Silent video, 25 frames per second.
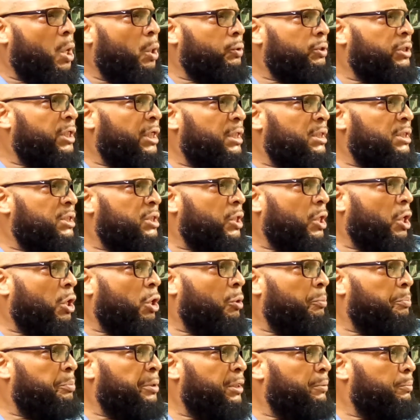all things to
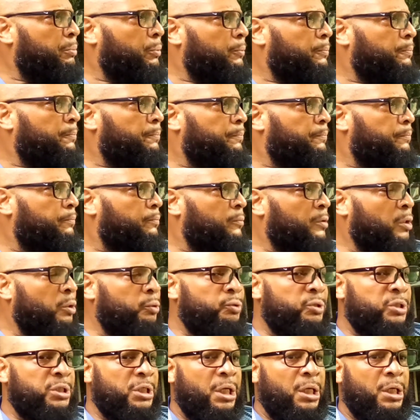all people.
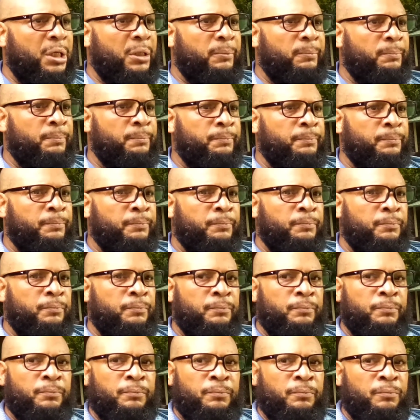No sir.
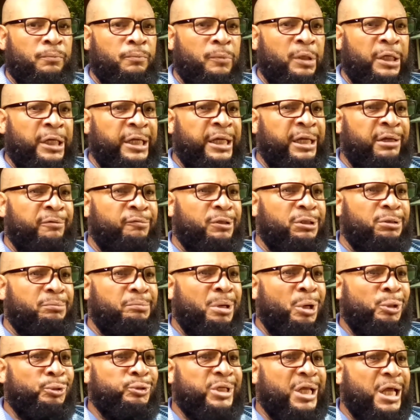And even the
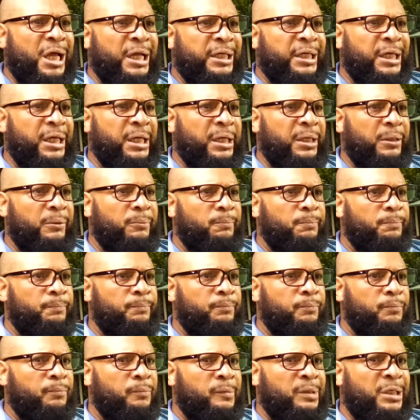most High can. not
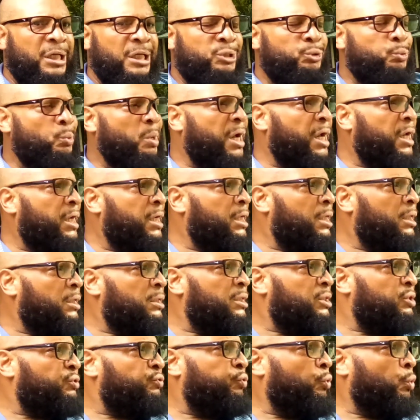That's why
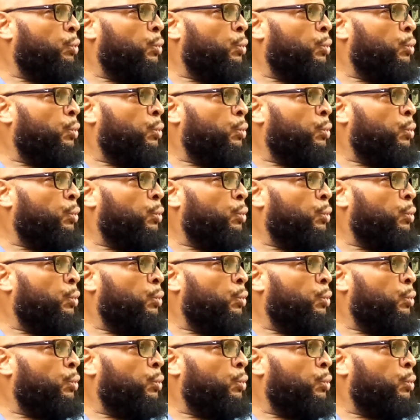hell is